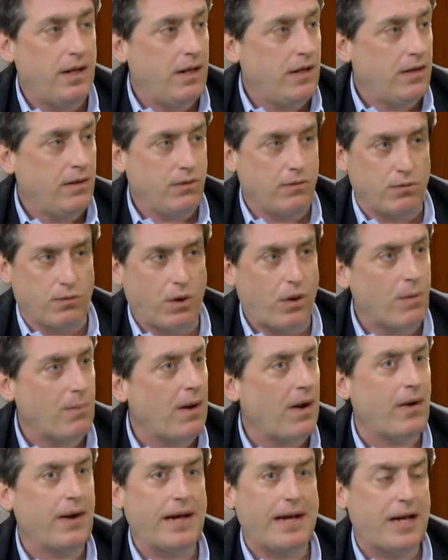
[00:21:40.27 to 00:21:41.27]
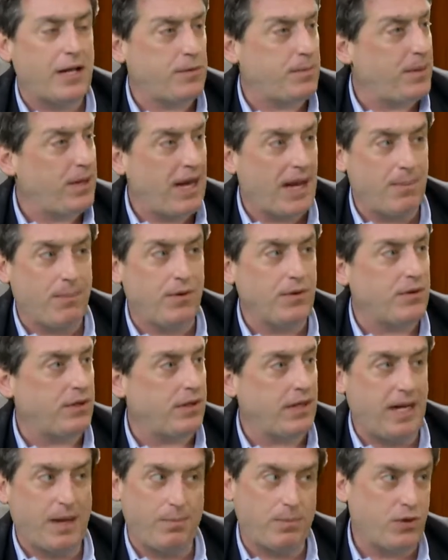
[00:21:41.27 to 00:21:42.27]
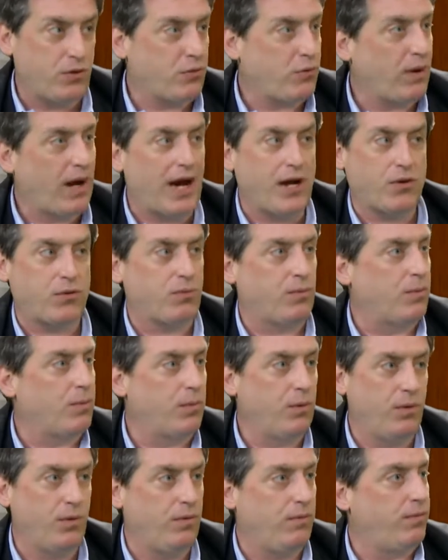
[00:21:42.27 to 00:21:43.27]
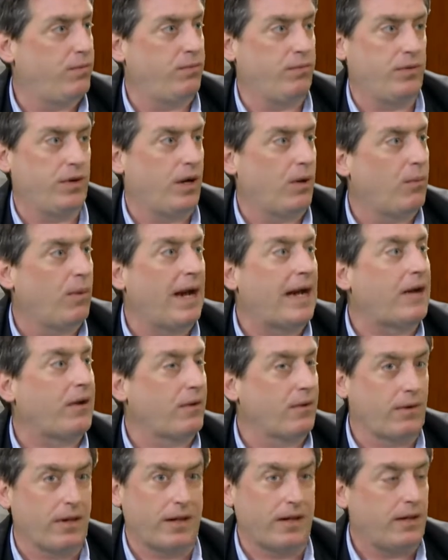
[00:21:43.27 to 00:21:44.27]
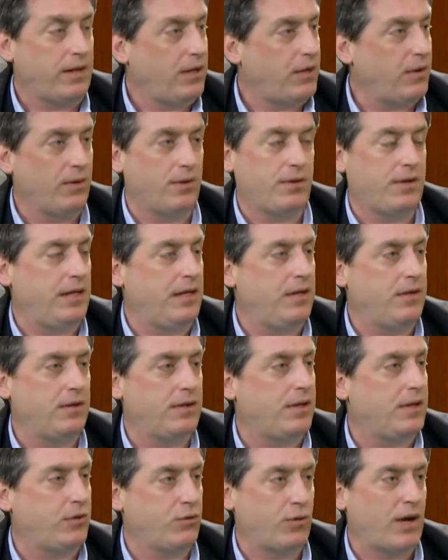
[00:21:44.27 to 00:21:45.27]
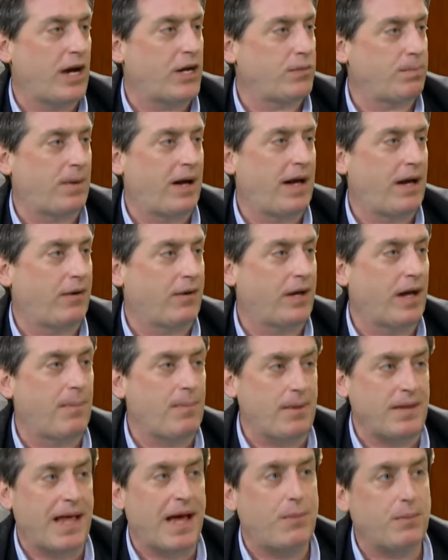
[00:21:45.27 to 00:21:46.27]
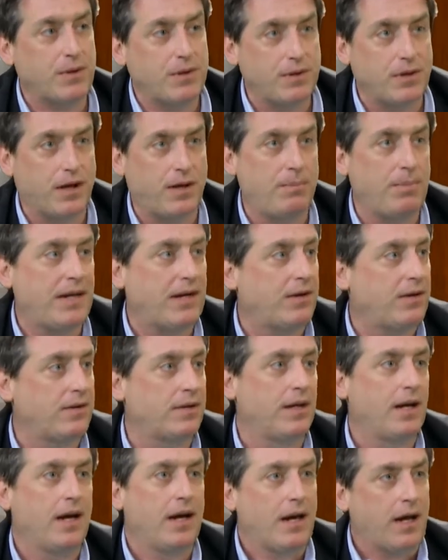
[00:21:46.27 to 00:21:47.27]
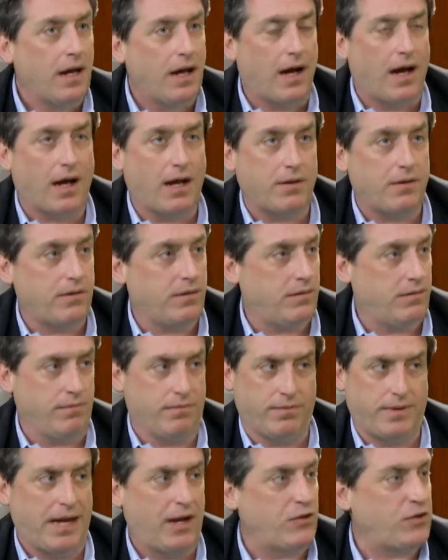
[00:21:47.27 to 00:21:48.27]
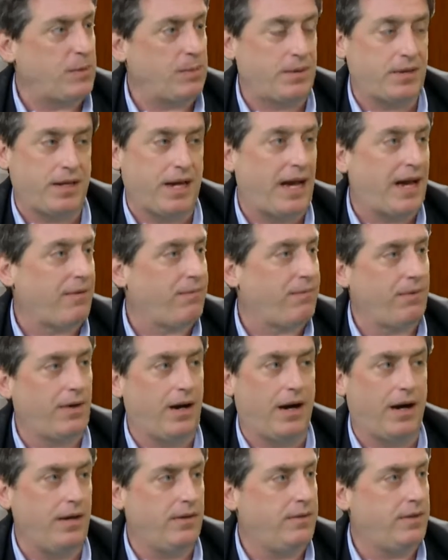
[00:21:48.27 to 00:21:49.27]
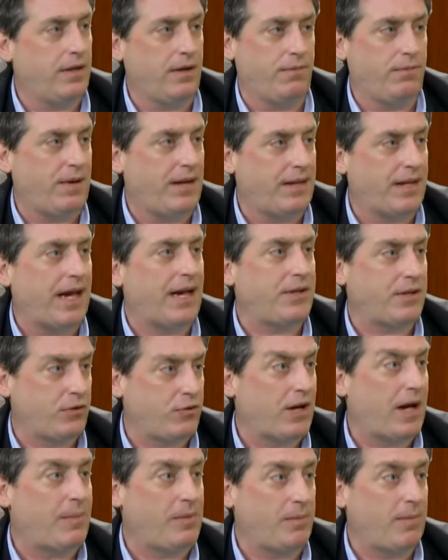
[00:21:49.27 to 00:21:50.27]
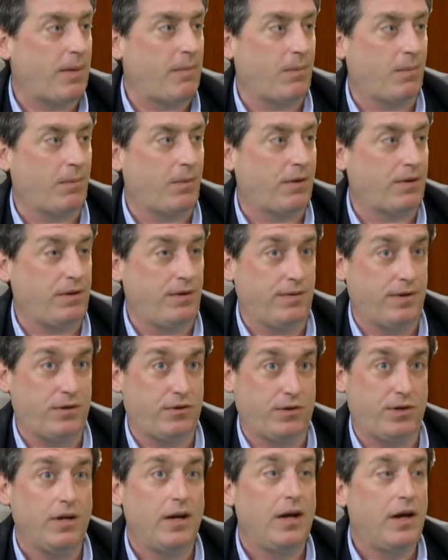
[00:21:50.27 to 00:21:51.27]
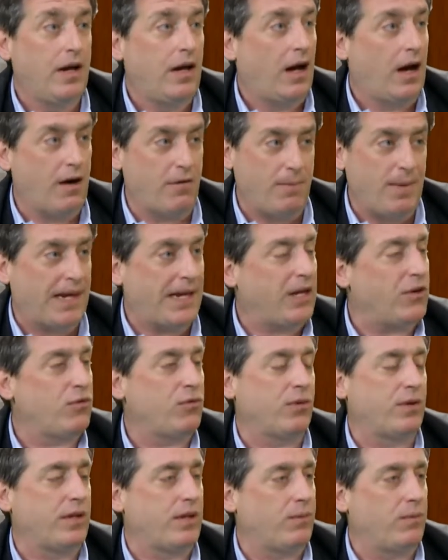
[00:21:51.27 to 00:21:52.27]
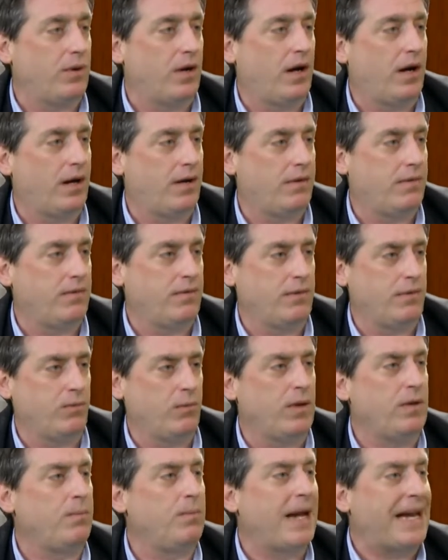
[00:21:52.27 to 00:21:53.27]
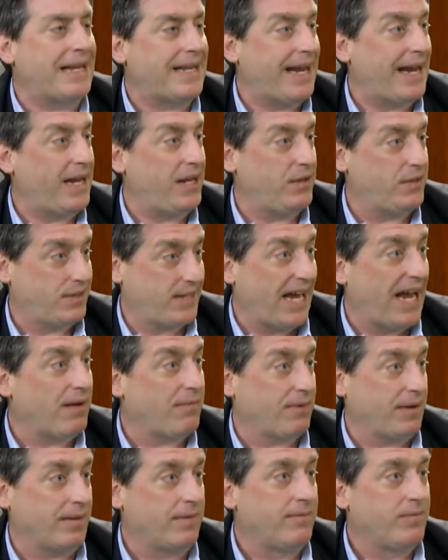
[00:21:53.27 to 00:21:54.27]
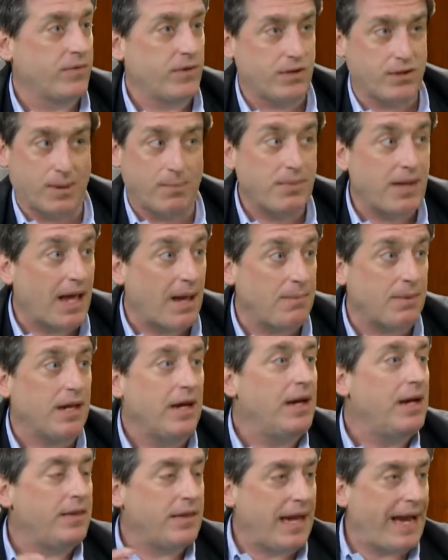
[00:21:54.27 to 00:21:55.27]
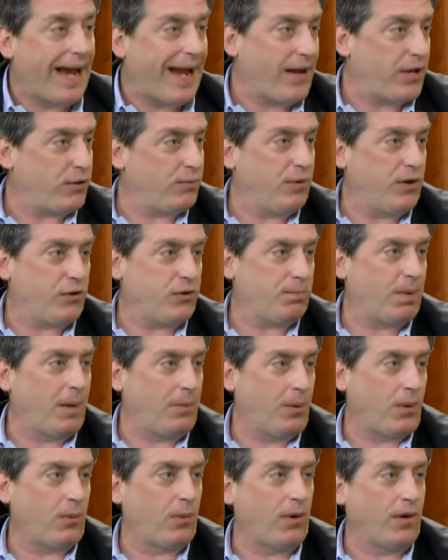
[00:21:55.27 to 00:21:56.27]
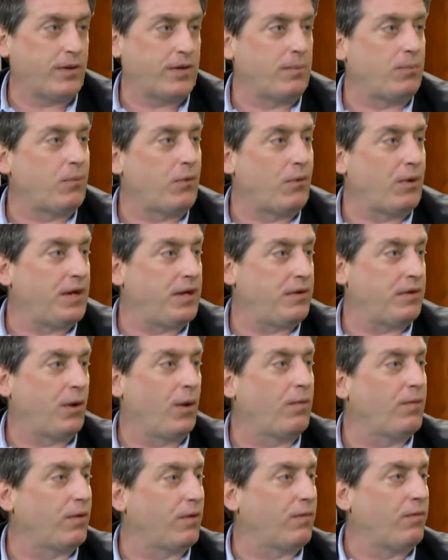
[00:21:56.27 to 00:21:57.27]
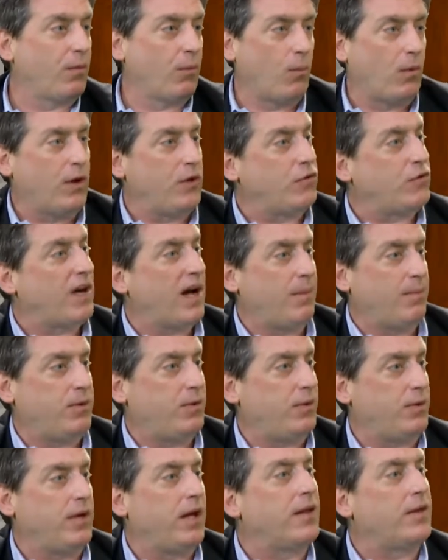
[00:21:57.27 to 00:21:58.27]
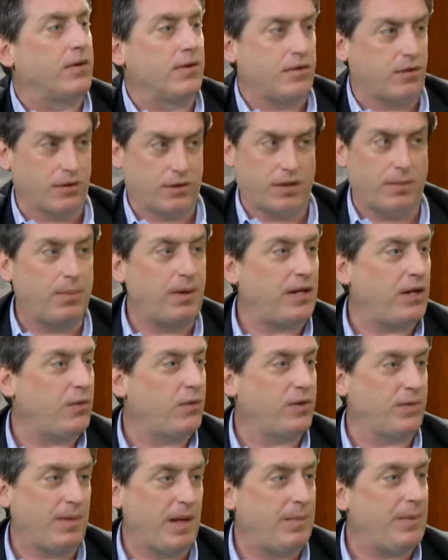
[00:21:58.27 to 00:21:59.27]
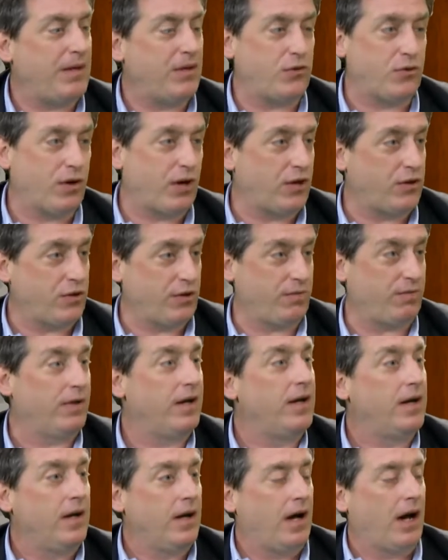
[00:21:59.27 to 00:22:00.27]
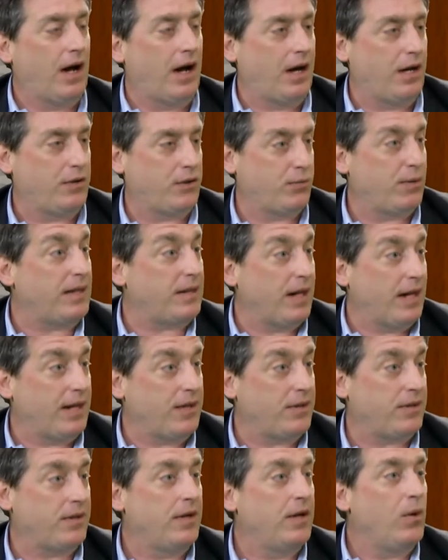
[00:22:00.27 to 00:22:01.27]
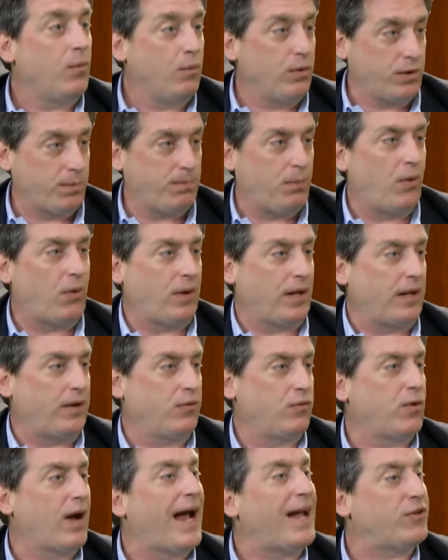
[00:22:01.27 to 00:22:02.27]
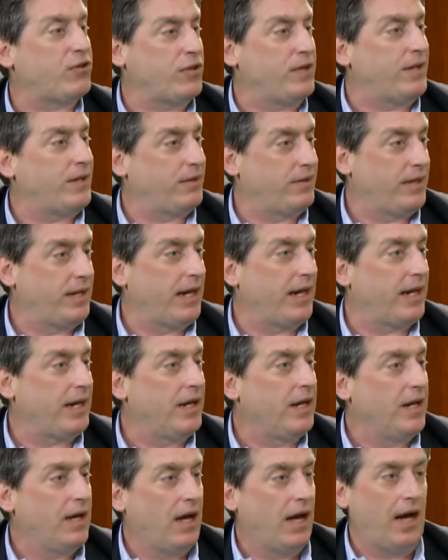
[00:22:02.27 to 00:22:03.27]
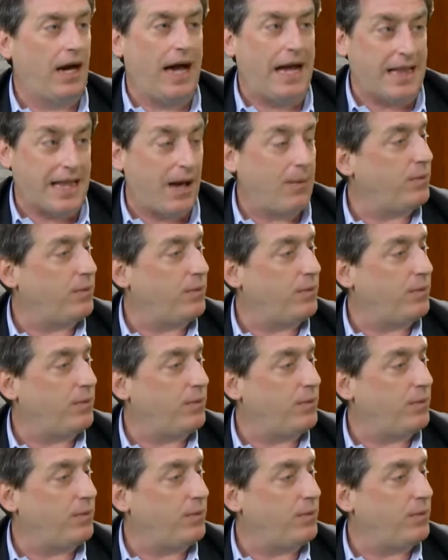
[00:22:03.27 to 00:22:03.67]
Lower Merion has been able to keep the trash removed regularly. You didn't see the trash piled up, and that was done because Township staff did a fantastic job in the Public Works Division of making sure that we maintained staffing. Sometimes they had to switch Public Works employees over from one job to another. So somebody who was maybe in charge of streetlights was pulling trash another day. And that was